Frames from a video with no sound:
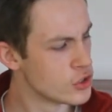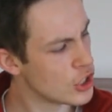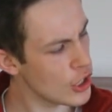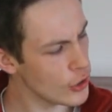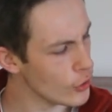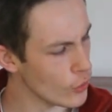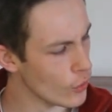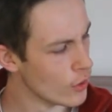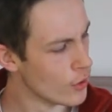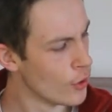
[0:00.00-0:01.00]
two,
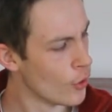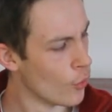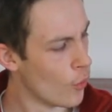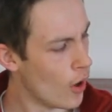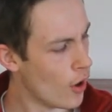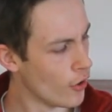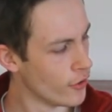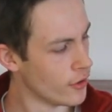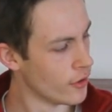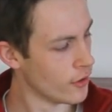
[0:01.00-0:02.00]
one.